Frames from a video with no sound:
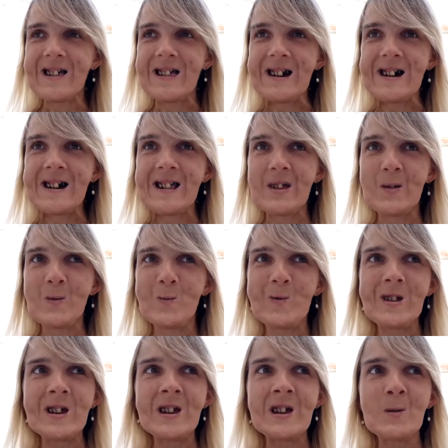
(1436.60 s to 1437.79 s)
That
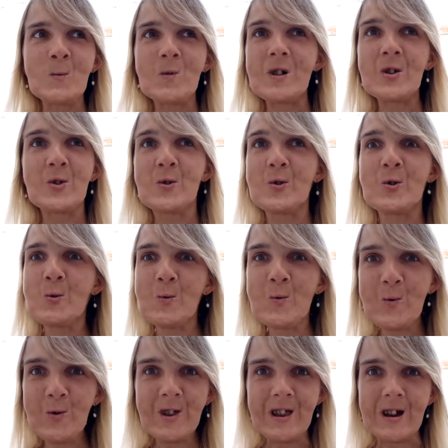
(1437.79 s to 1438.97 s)
we want to
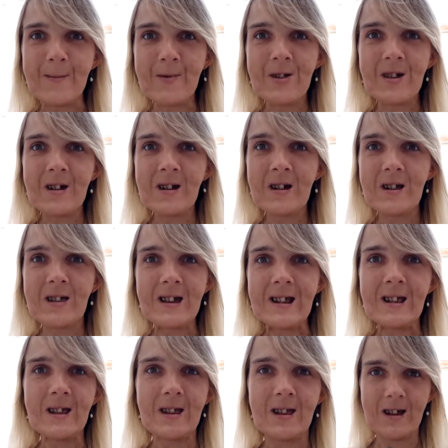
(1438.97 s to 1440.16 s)
do something
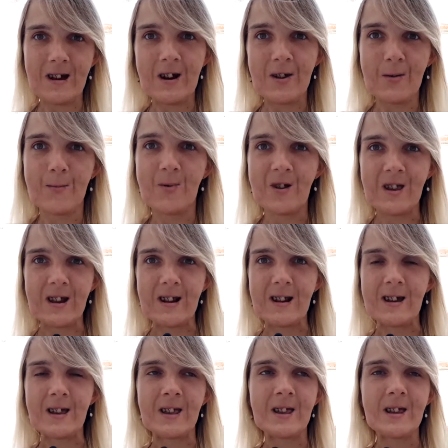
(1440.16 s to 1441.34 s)
that another person
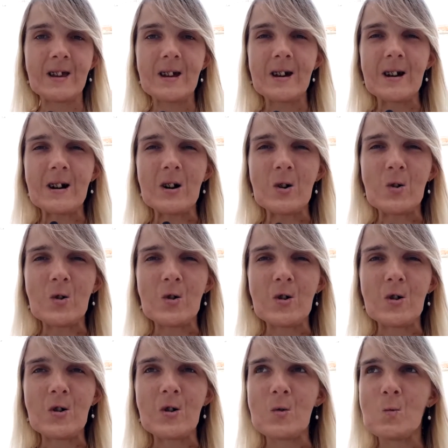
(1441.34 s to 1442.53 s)
does,
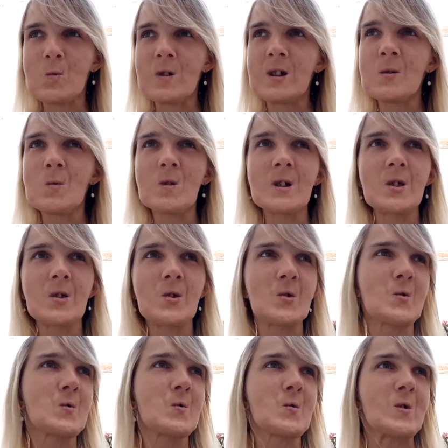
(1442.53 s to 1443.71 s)
or we want
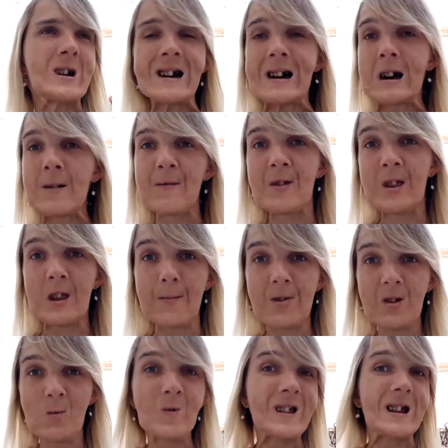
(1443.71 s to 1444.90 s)
to have
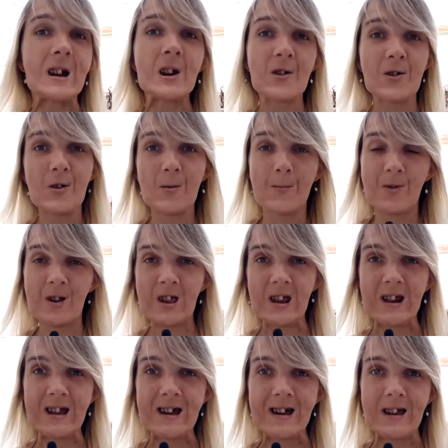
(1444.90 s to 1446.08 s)
something what another person
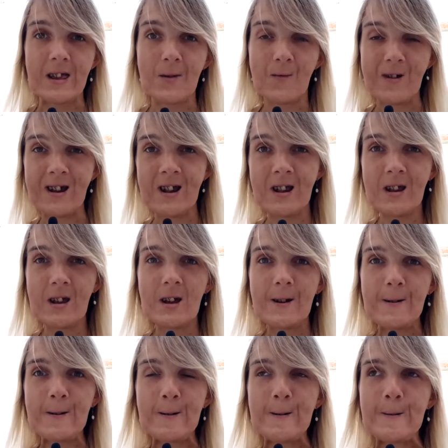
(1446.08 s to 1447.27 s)
has, right?
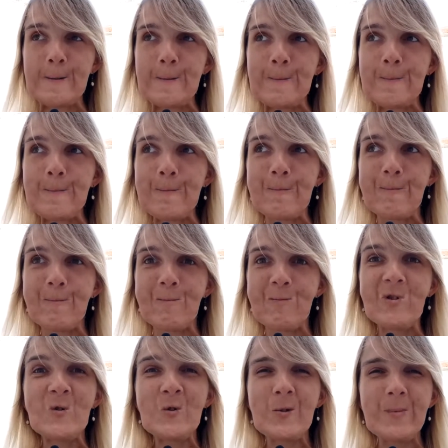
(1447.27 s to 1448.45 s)

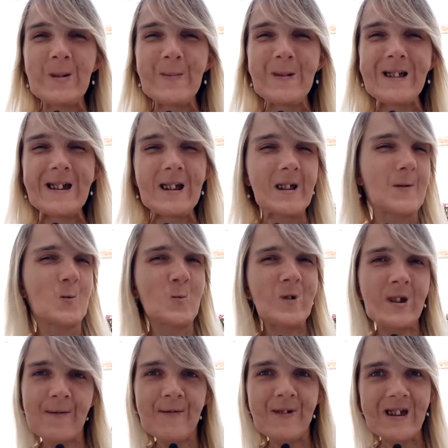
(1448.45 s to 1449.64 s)
Those people that we
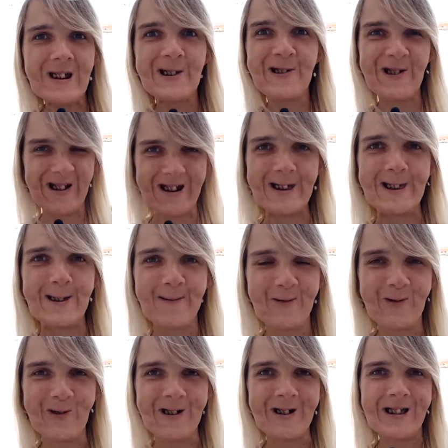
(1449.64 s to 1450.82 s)
feel jealousy
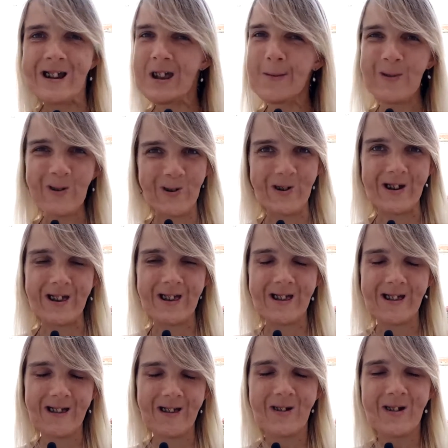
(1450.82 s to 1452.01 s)
for, let's be honest.
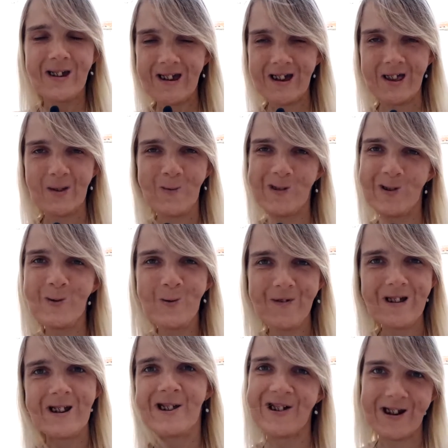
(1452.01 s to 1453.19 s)
Yes, we do
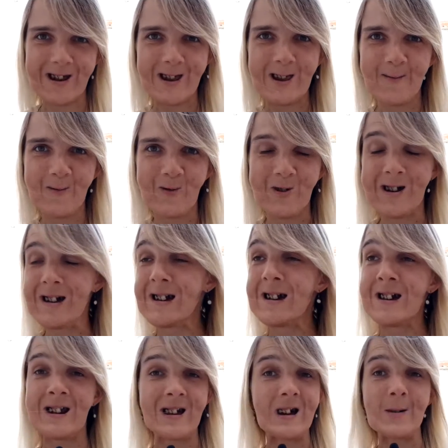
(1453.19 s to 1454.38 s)
feel jealousy for,
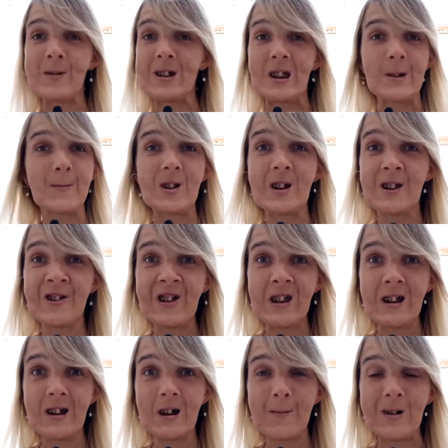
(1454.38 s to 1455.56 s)
and I'm not
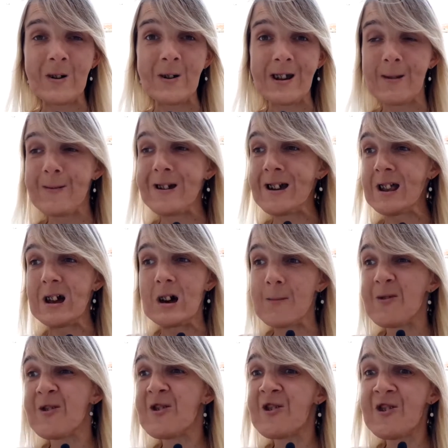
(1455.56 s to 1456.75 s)
apologetic about it because I'm
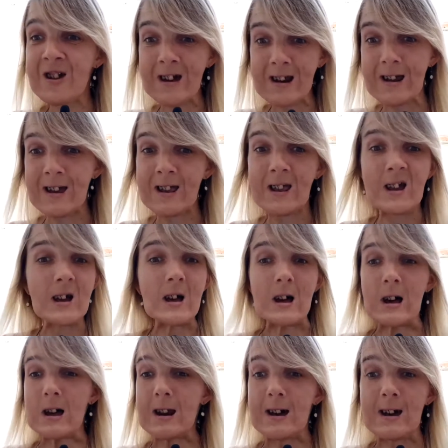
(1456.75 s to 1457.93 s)
jealous
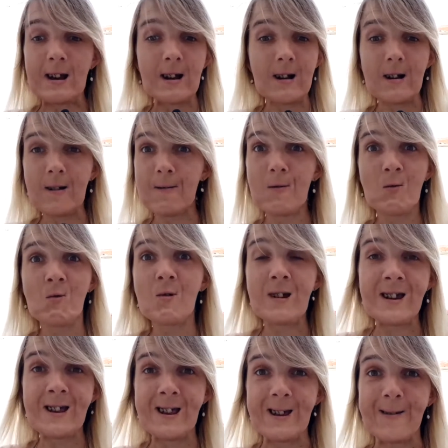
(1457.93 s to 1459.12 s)
like
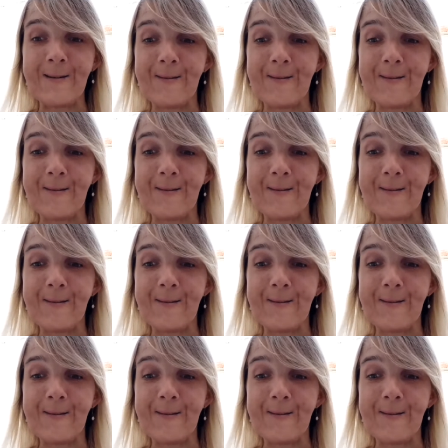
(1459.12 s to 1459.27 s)
crazy.